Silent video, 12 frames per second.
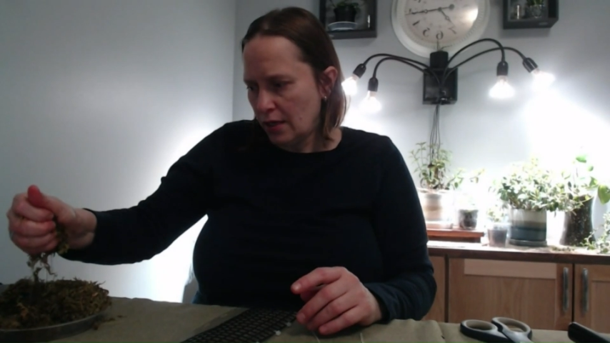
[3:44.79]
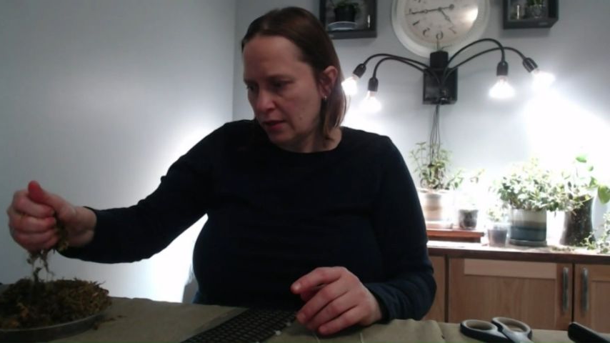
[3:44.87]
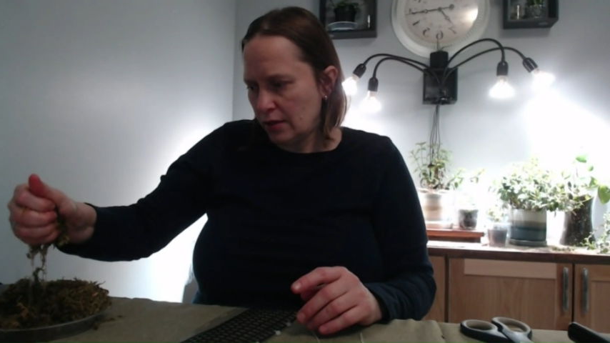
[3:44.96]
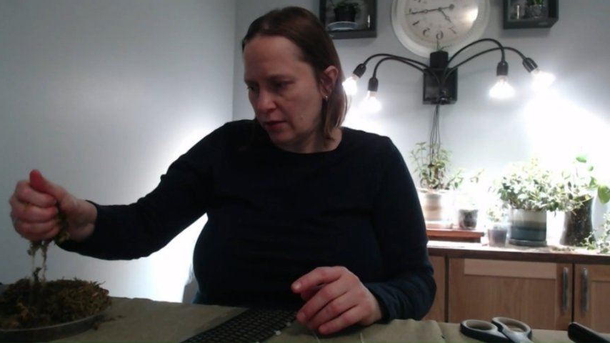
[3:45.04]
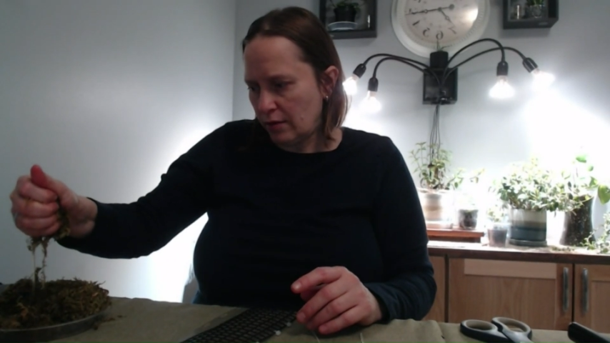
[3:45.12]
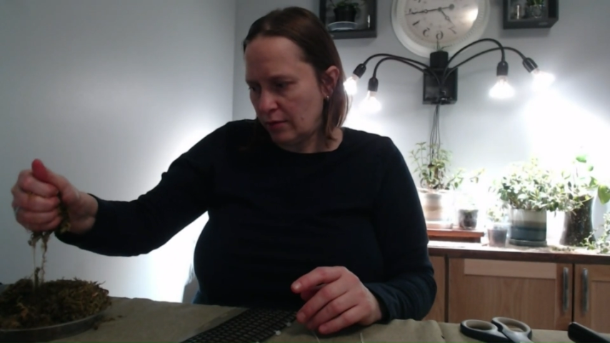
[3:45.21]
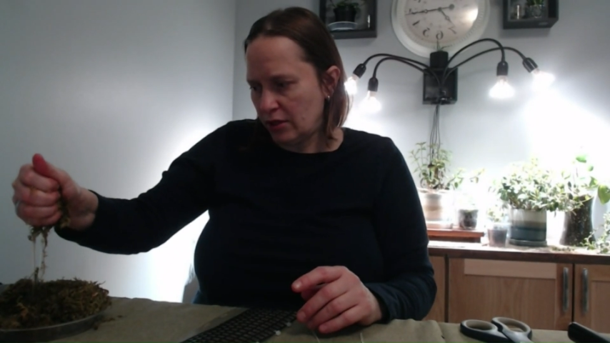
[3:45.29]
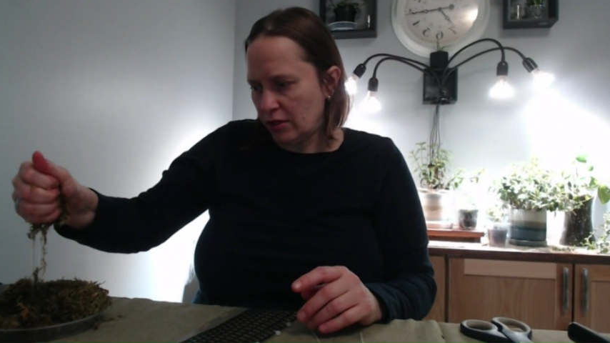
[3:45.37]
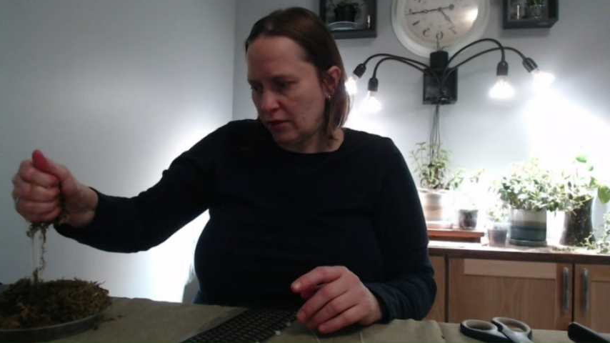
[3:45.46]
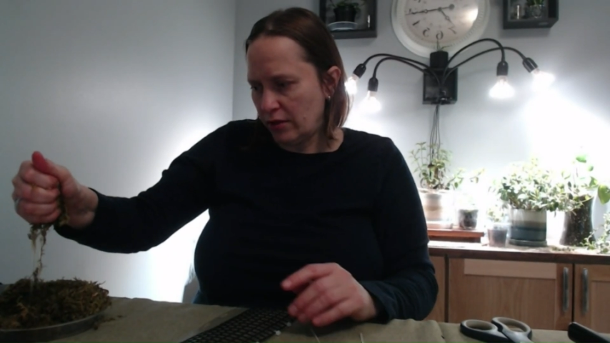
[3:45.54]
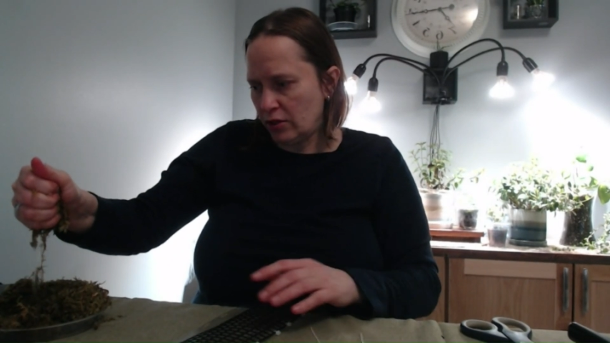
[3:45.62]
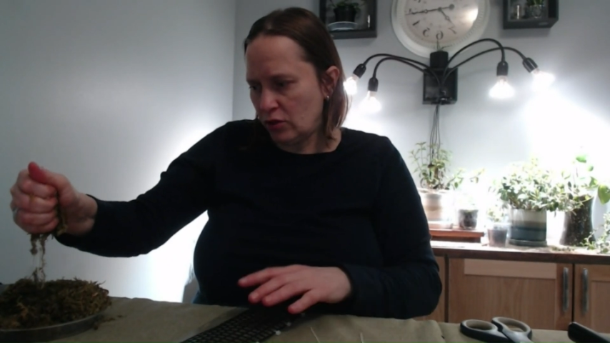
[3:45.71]
so I'm just
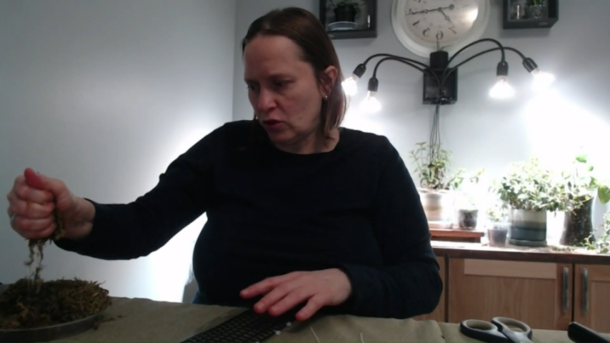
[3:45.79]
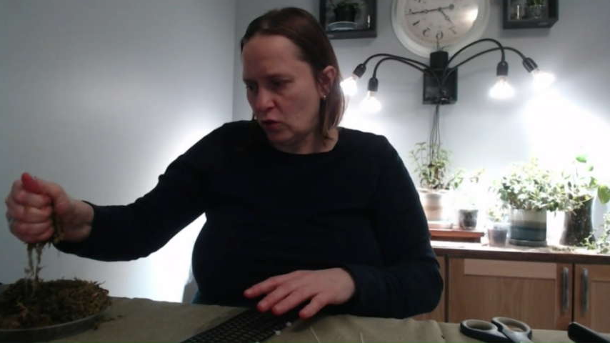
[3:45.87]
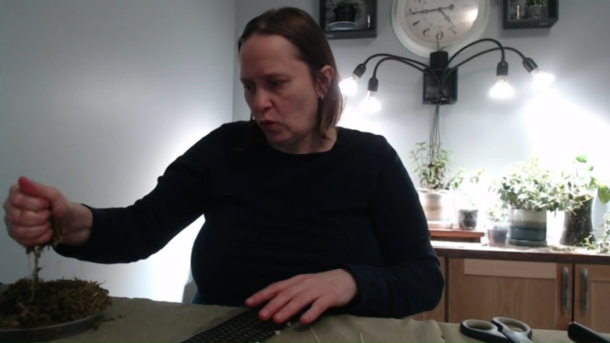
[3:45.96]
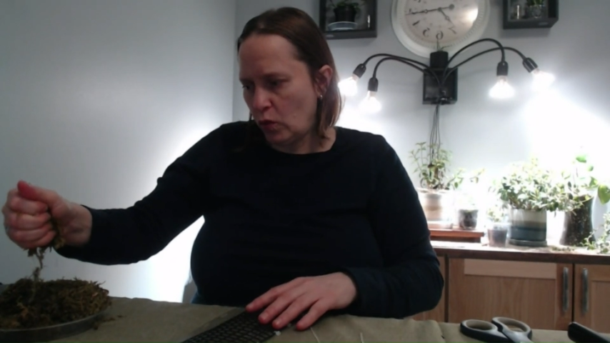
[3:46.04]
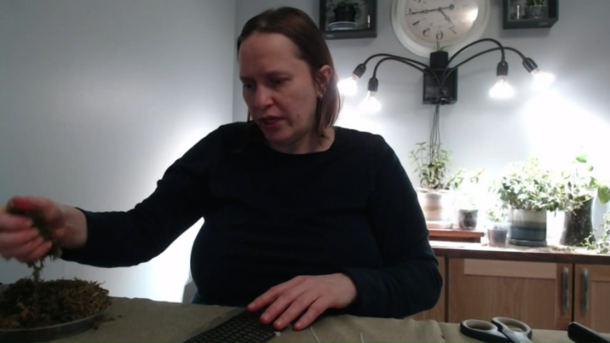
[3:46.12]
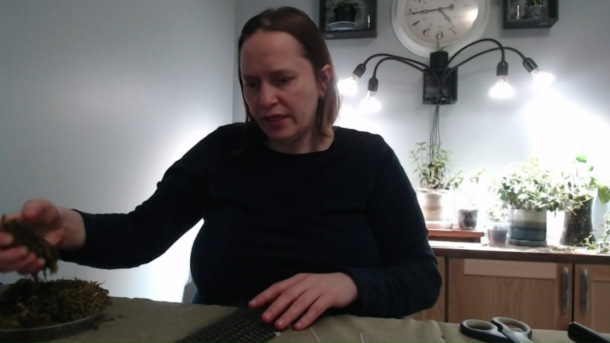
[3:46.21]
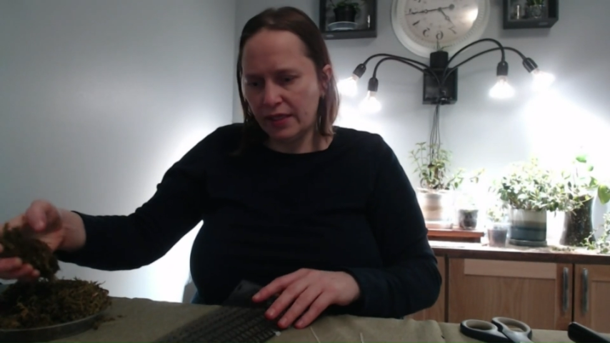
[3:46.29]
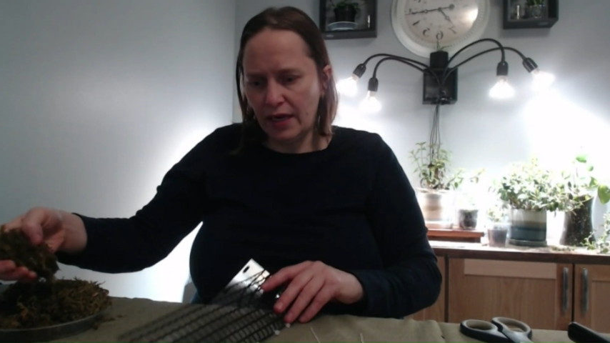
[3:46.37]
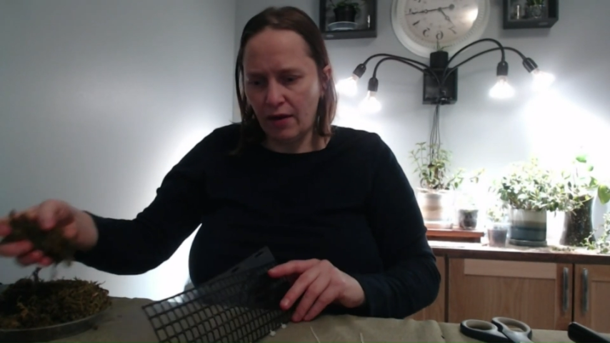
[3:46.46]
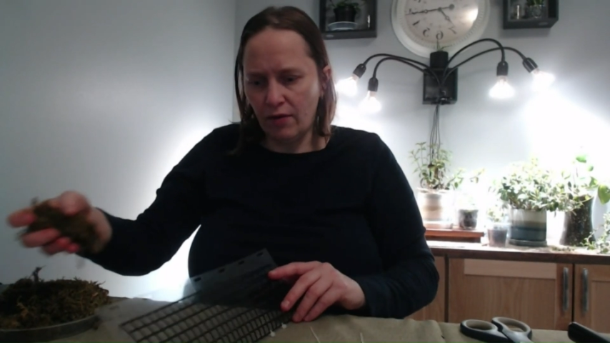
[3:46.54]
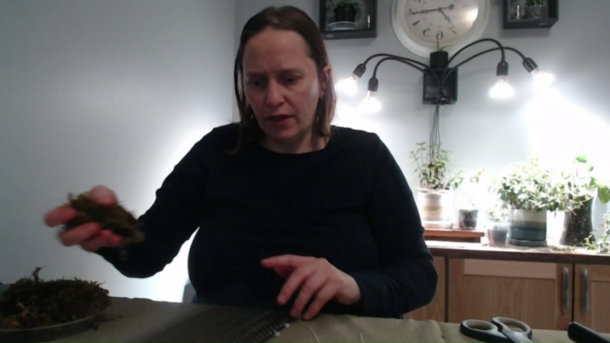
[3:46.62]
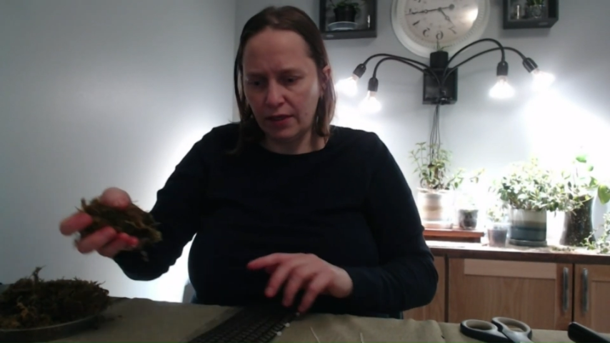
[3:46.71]
going to squeeze it
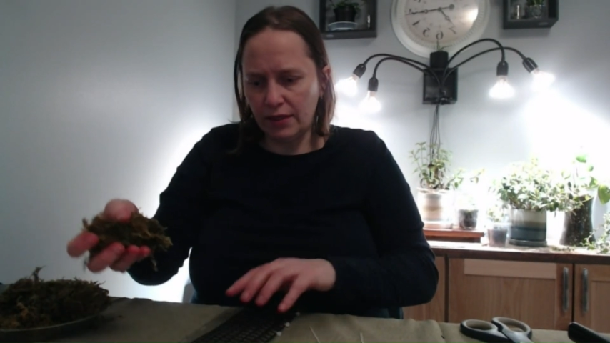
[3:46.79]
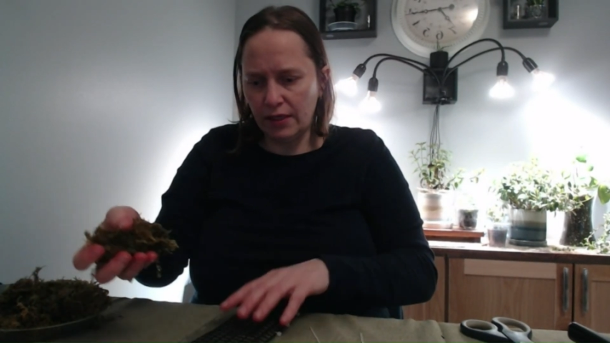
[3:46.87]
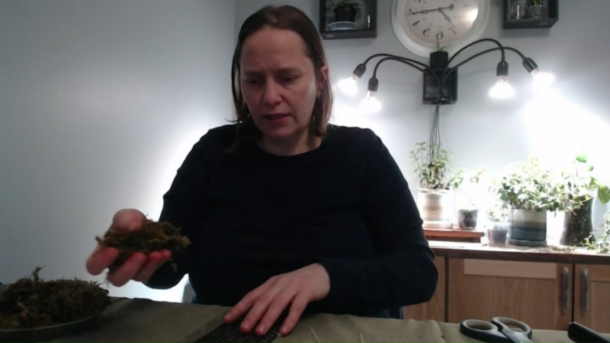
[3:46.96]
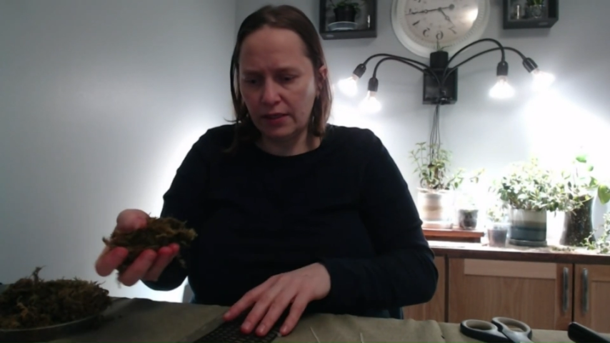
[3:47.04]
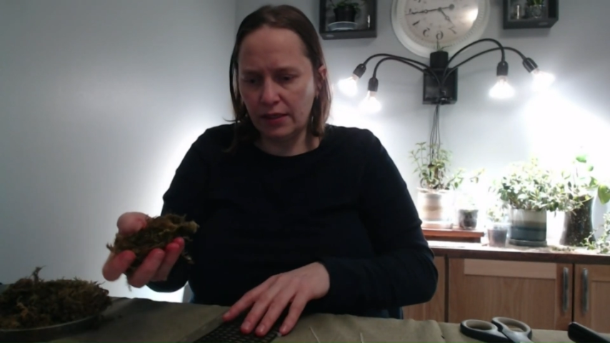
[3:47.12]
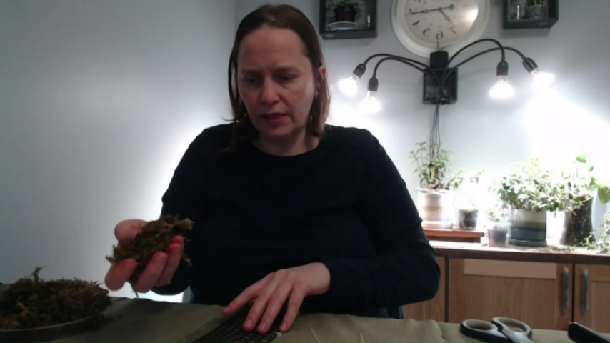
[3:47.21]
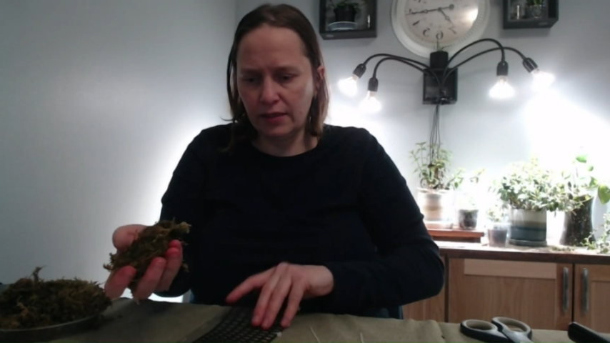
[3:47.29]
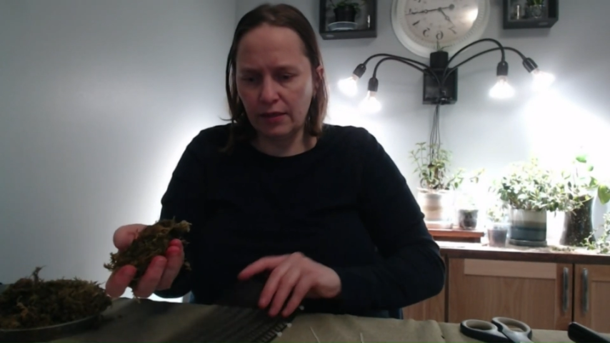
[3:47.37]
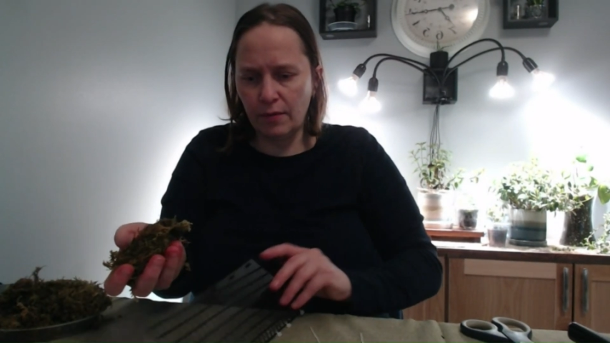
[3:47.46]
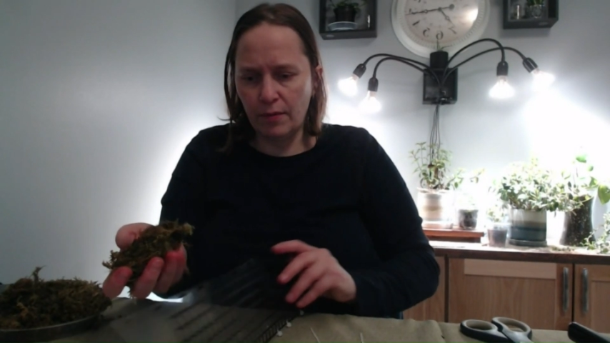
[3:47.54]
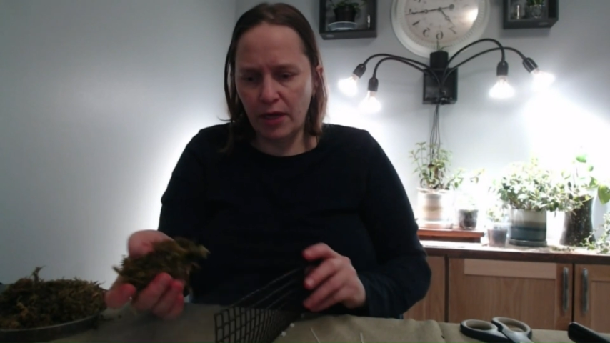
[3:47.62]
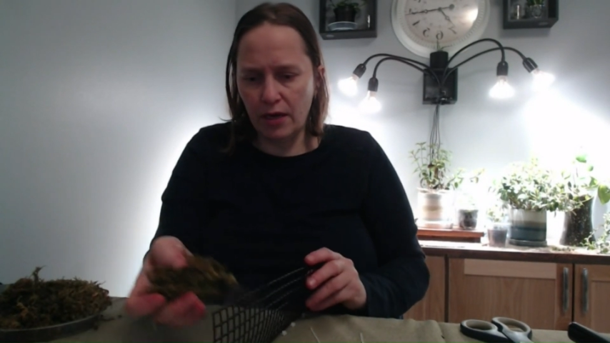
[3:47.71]
out as I stick
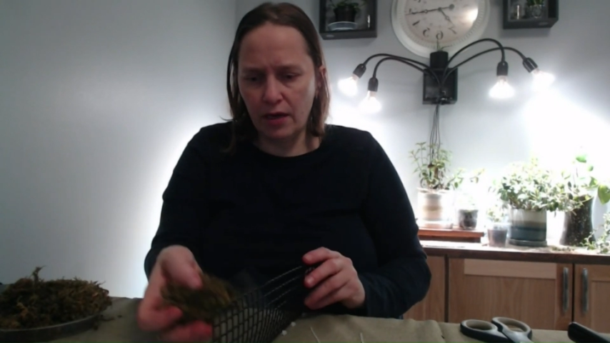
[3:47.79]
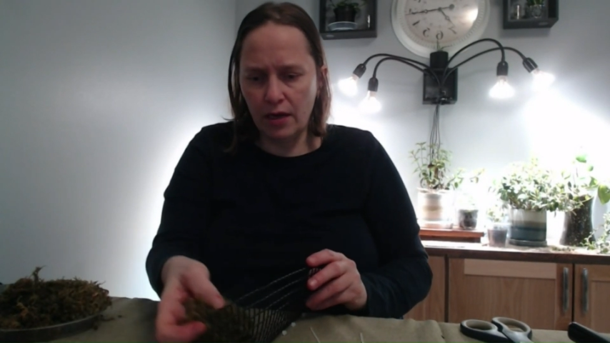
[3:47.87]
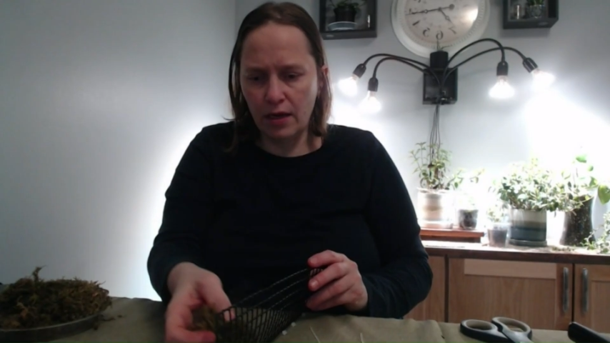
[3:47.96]
some in